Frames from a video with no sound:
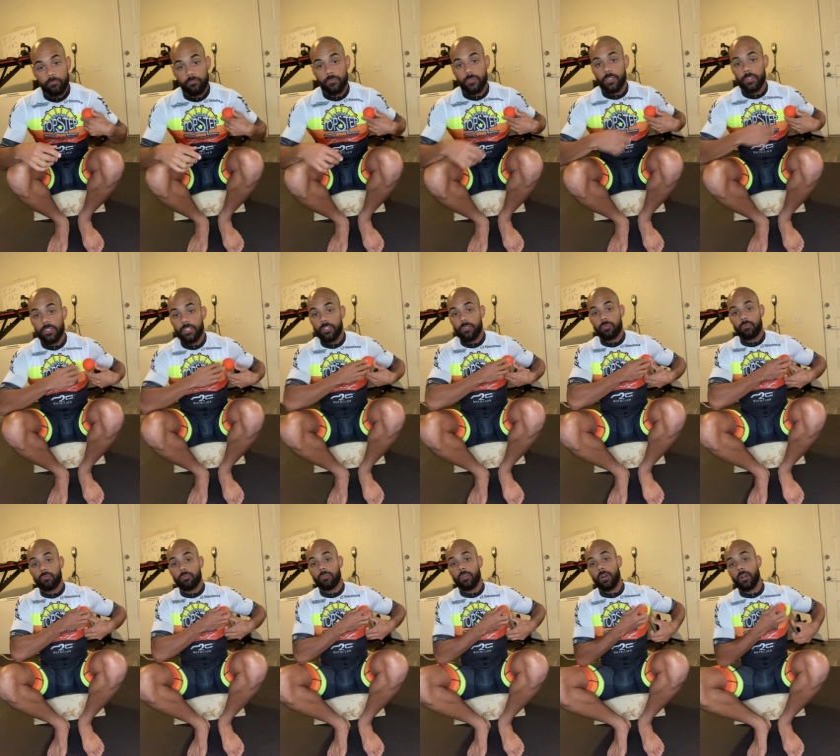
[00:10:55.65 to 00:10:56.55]
So I just
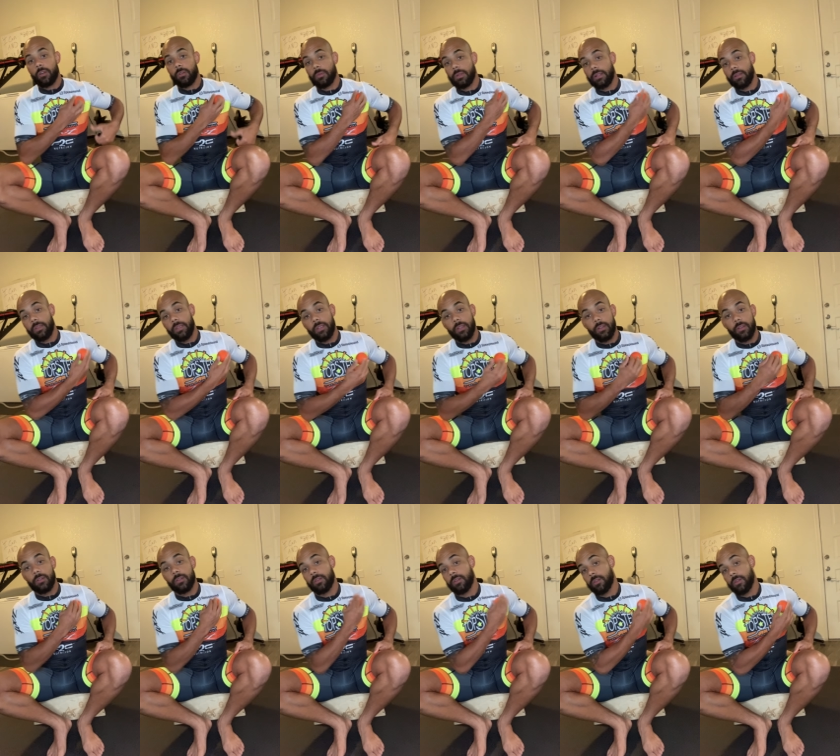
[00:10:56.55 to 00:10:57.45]
walk around here
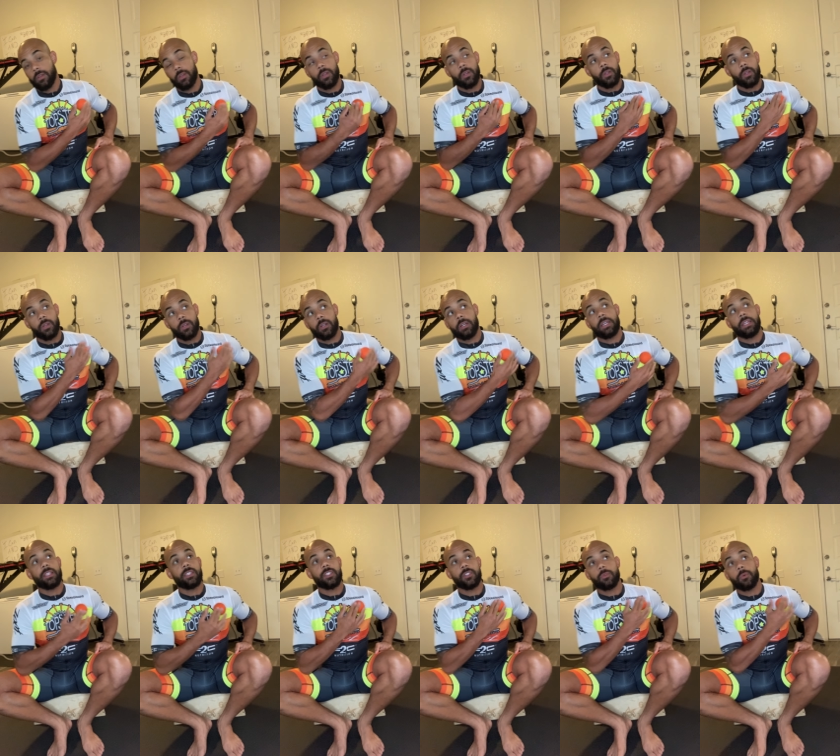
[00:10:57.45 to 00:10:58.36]

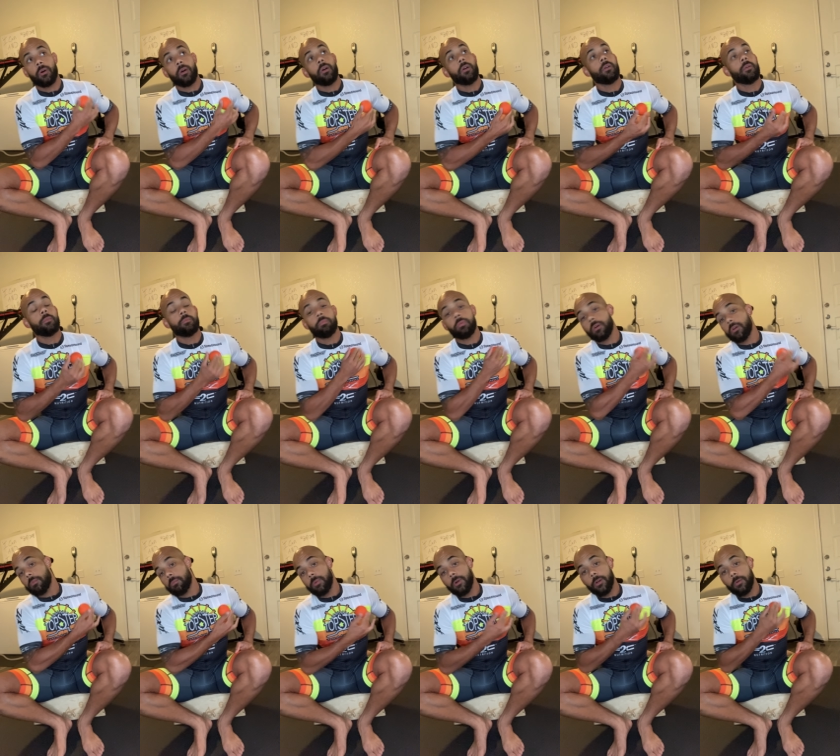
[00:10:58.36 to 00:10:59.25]
against the wall. Boom,
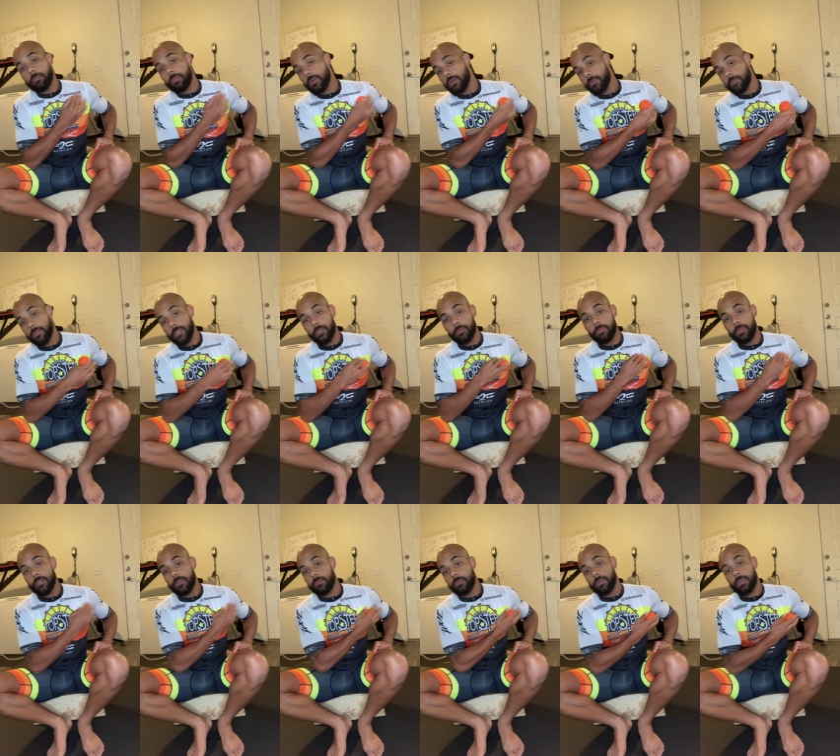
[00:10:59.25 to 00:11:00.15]
boom, boom, boom,
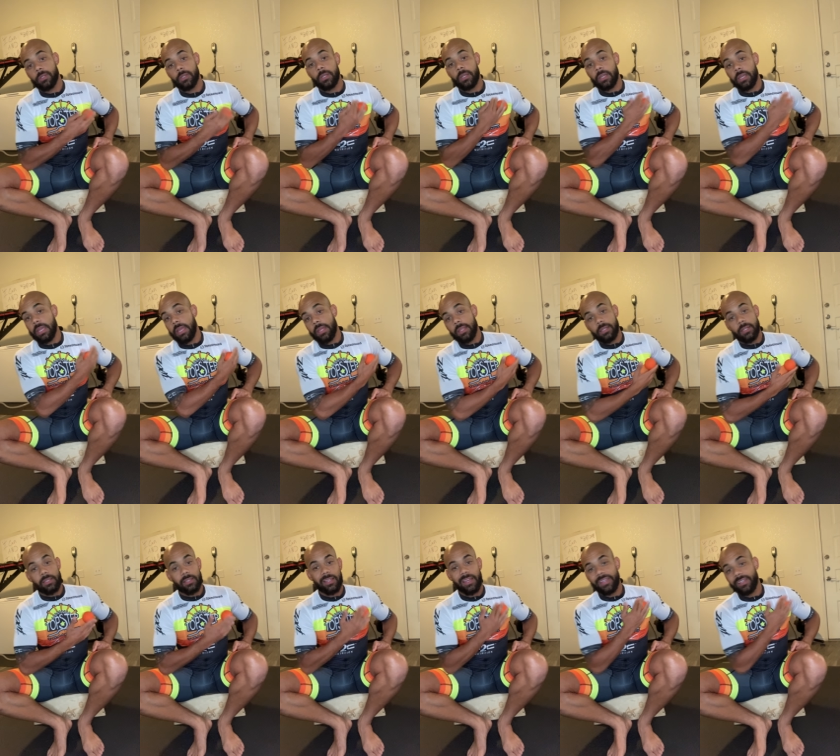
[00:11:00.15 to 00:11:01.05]
boom. Hit it
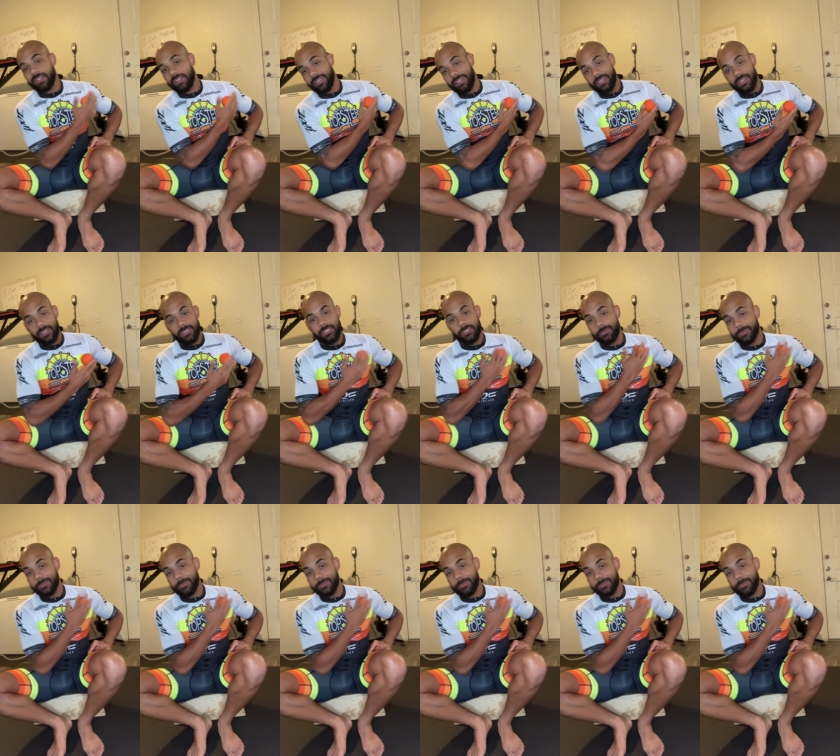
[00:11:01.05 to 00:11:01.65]
lightly, not too